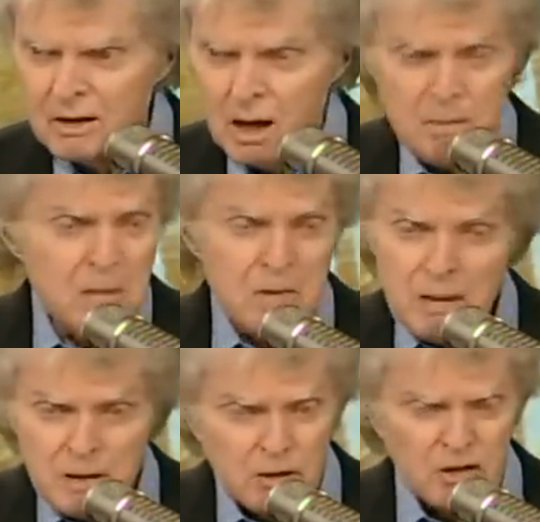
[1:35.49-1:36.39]
I mean,
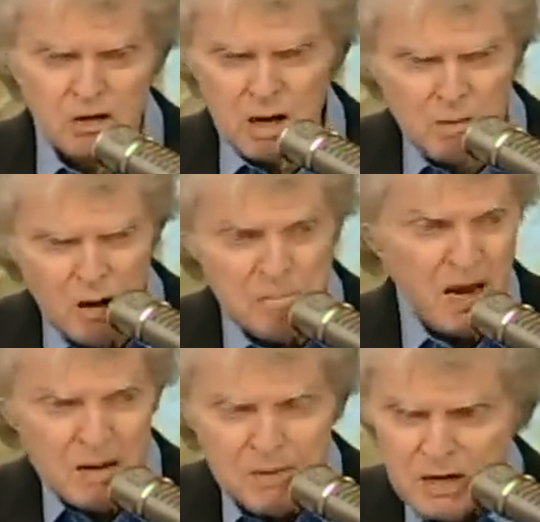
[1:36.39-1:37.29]
maybe it could come up.
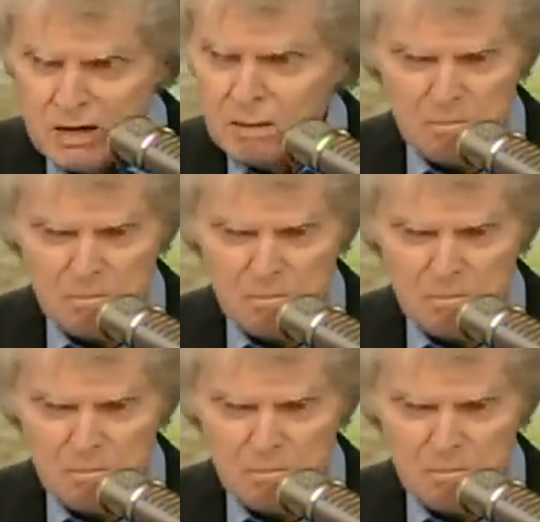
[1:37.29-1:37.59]
Maybe.